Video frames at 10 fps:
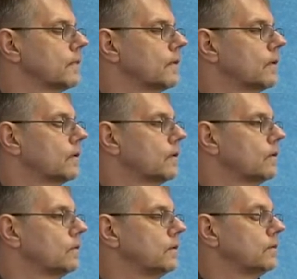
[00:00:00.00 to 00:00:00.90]

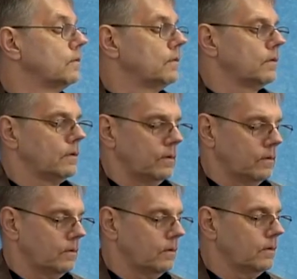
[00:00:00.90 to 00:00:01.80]

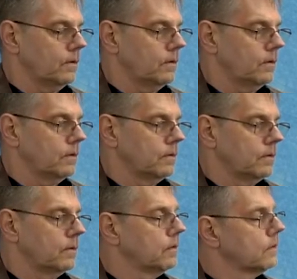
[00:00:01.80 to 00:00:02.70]

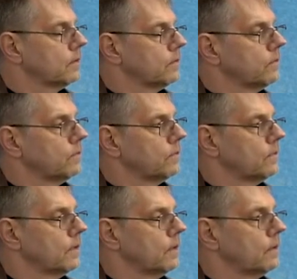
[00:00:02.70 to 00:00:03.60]

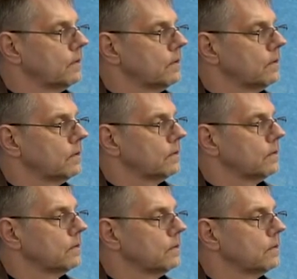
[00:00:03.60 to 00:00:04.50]

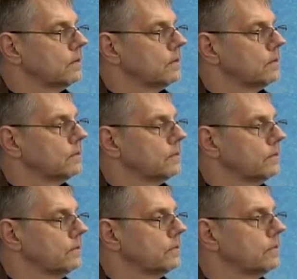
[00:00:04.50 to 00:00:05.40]

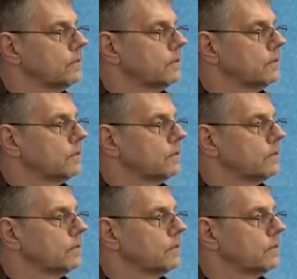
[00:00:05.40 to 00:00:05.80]
(not speaking)